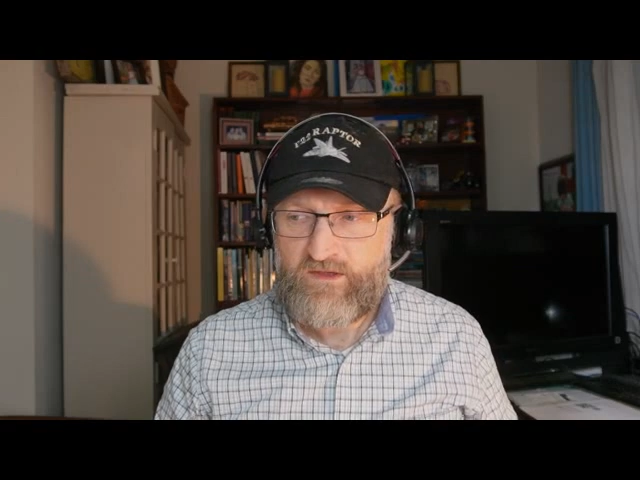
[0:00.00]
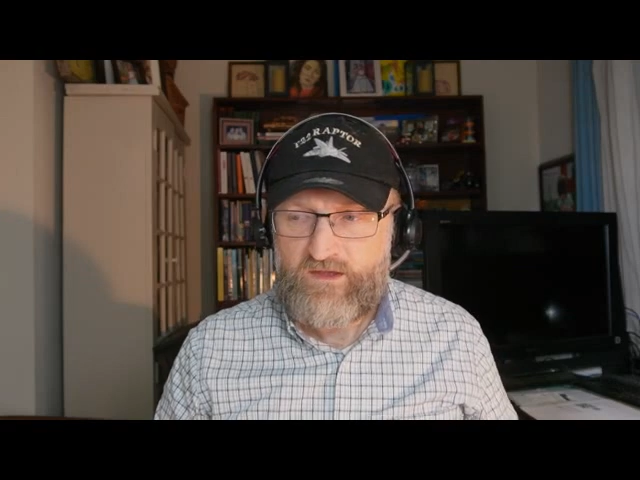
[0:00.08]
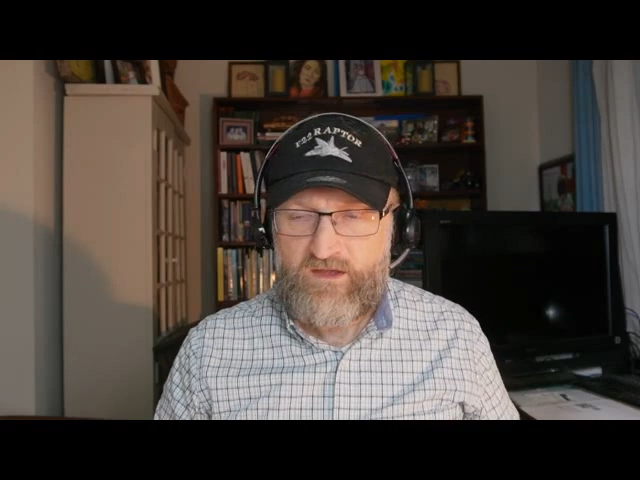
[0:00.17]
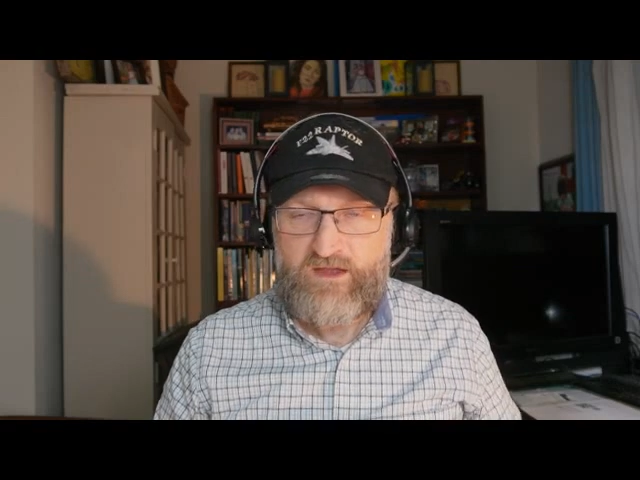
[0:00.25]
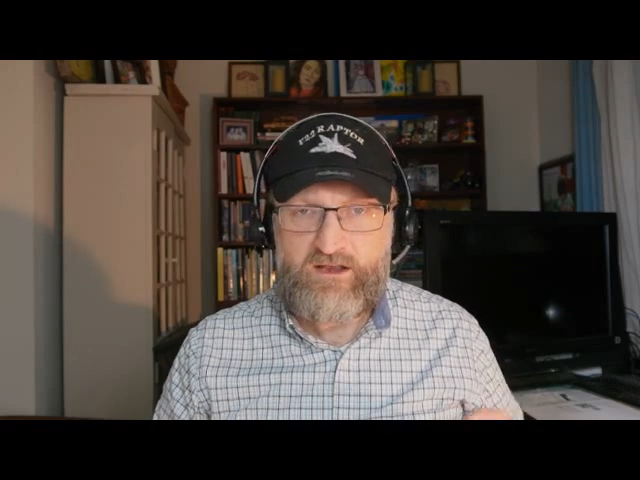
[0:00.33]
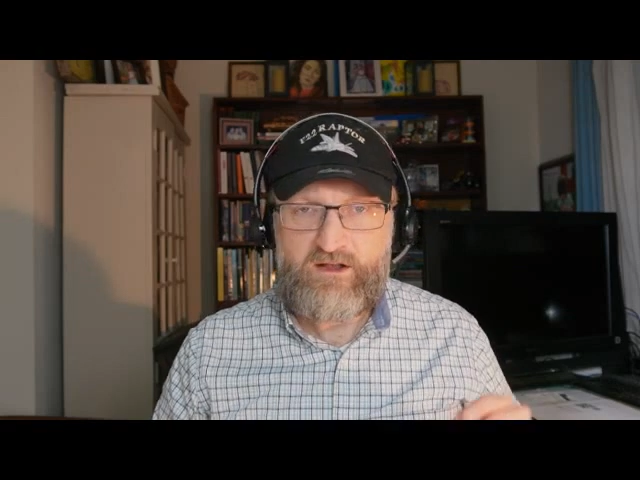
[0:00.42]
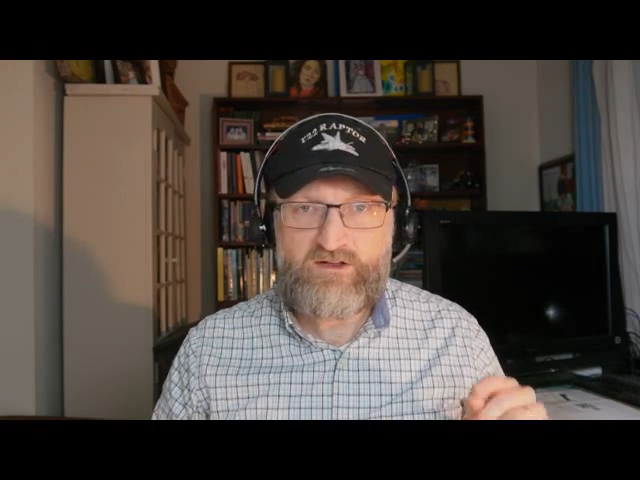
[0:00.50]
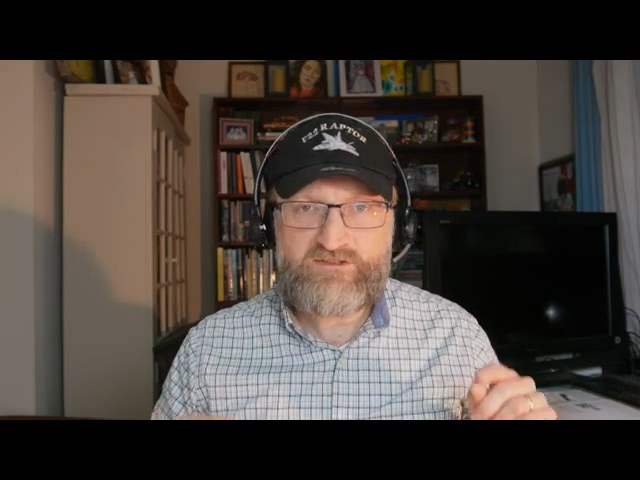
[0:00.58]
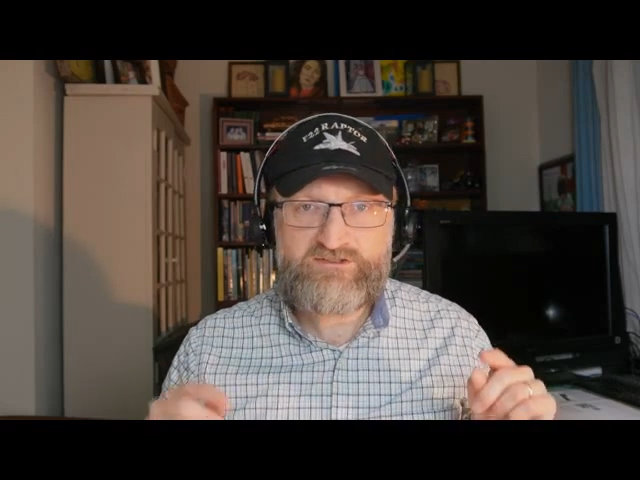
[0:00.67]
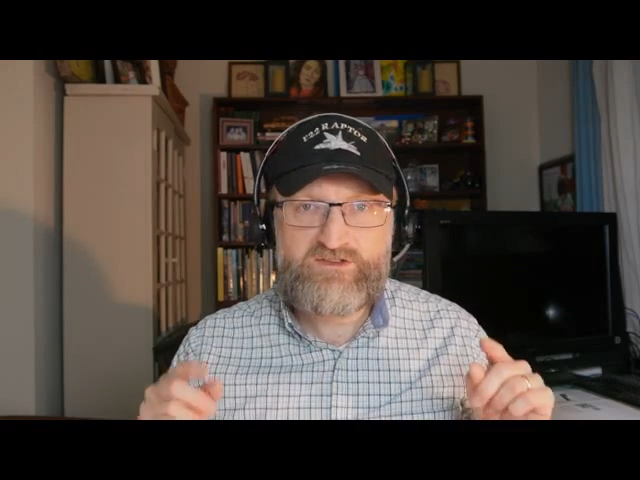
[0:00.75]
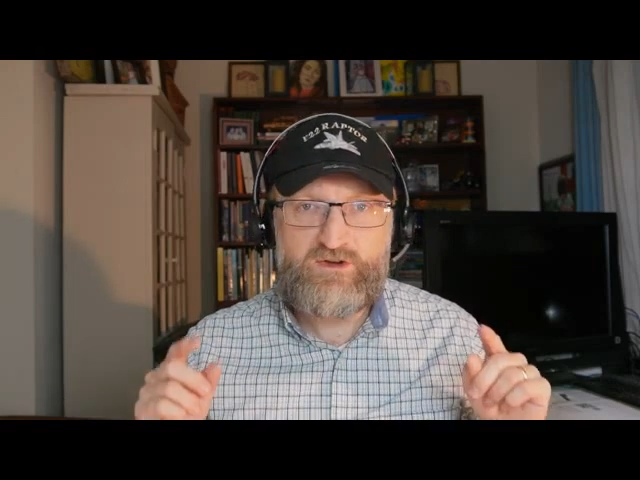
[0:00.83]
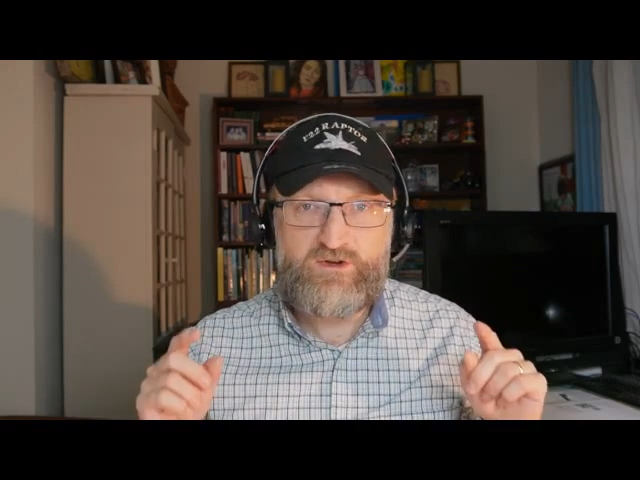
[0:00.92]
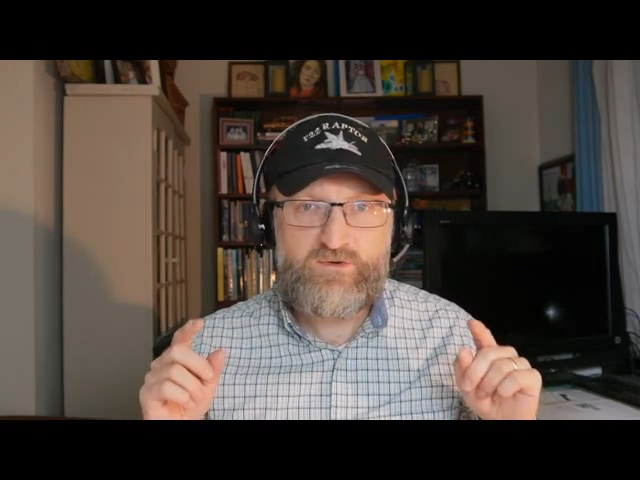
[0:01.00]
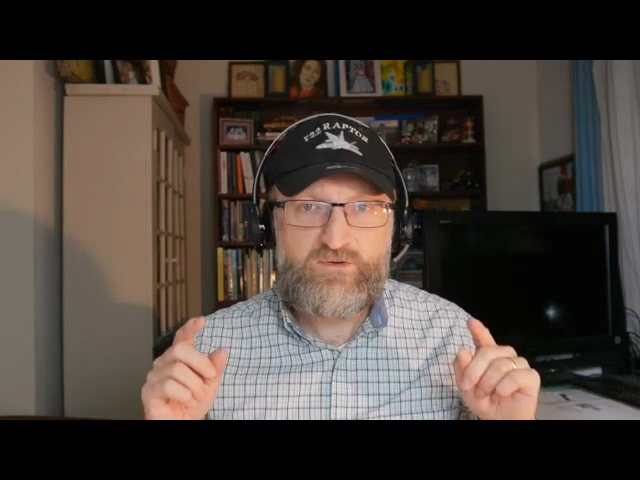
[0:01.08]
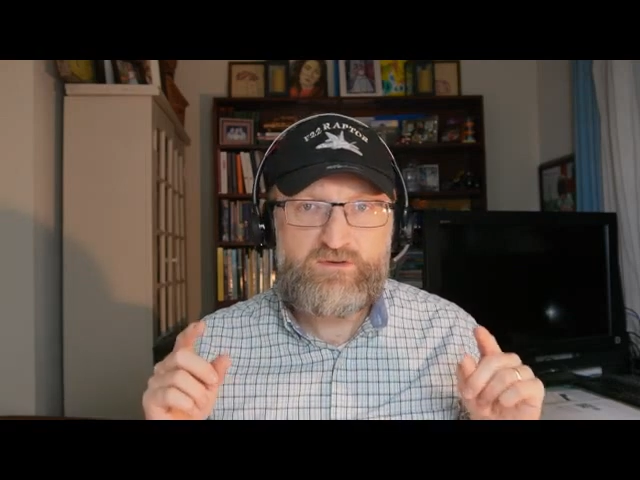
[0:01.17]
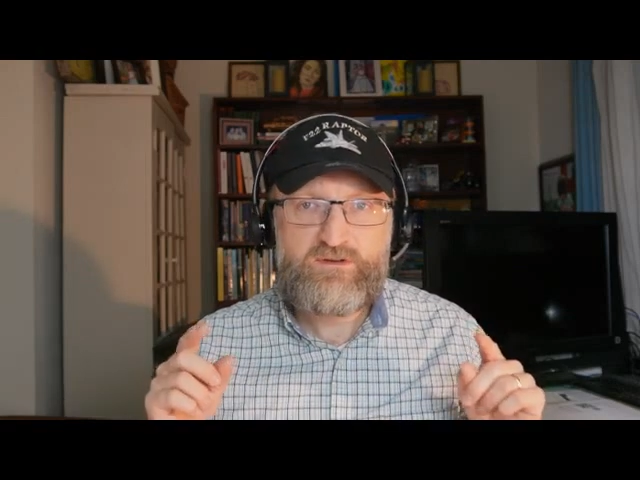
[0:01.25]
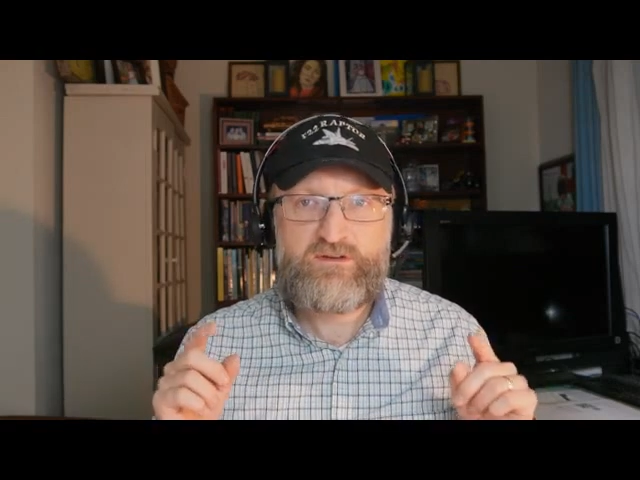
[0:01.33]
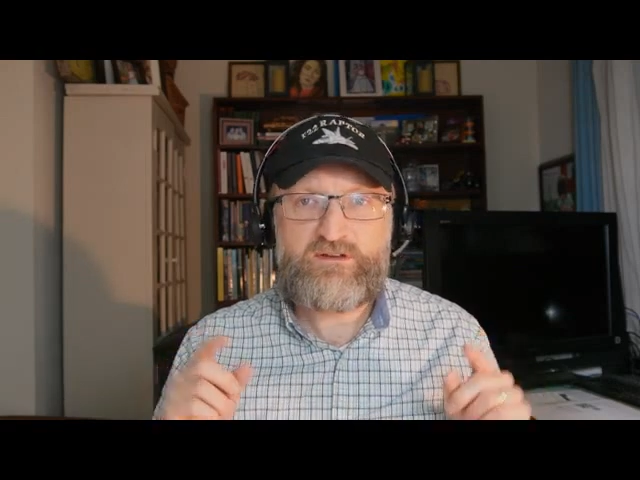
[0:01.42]
and also
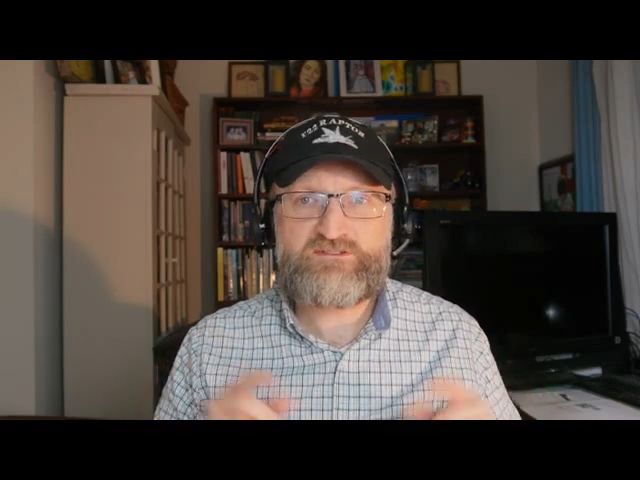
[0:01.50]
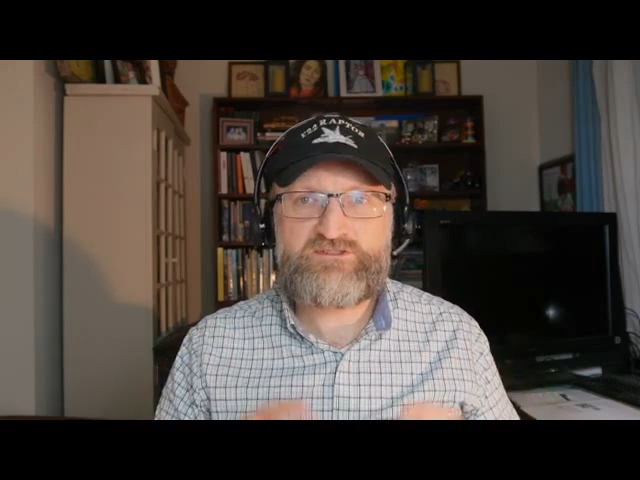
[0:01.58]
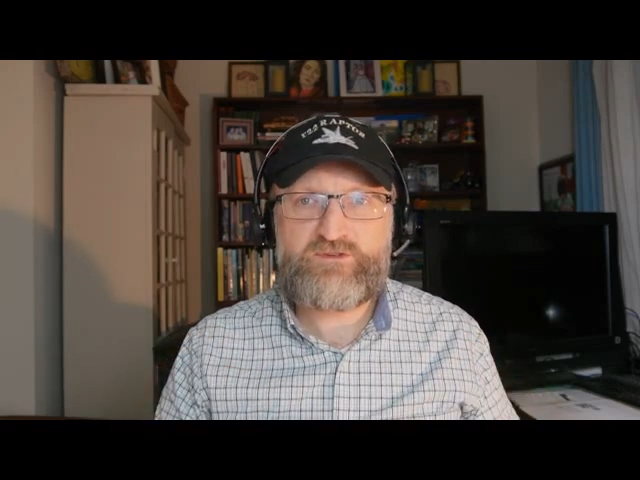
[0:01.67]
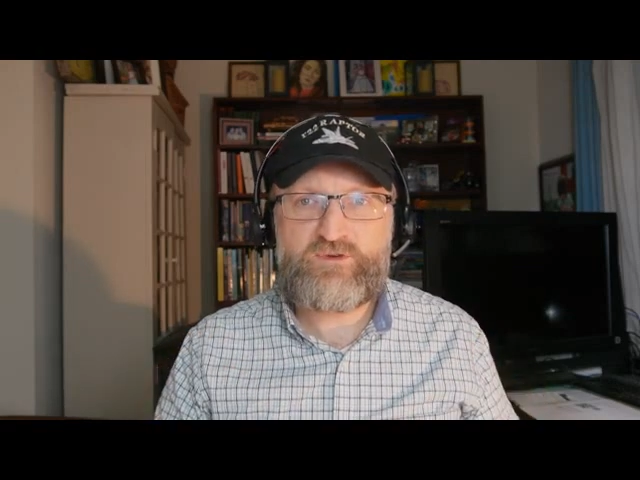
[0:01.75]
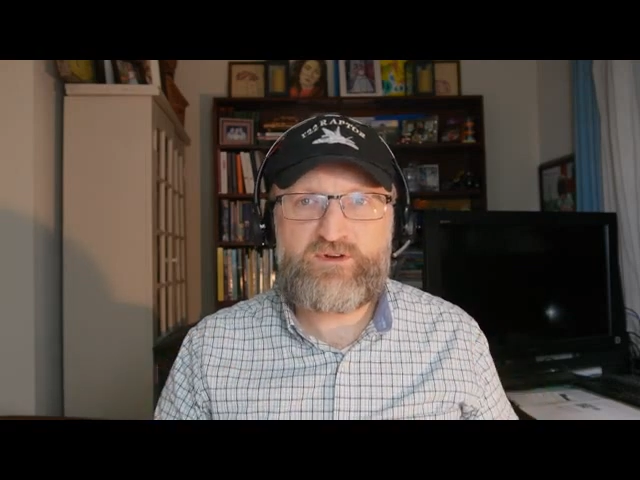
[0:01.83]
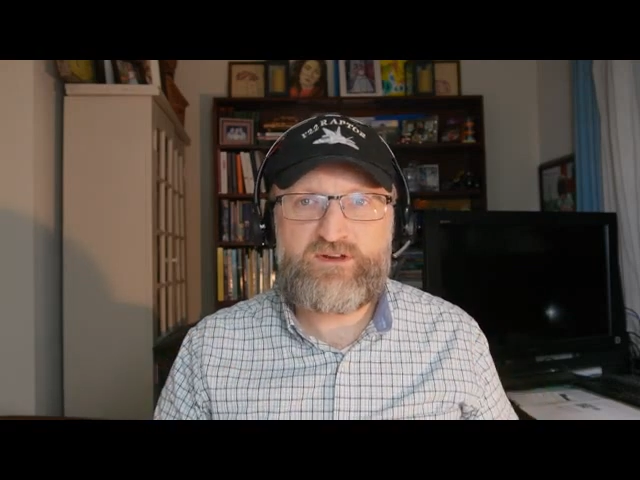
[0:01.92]
a story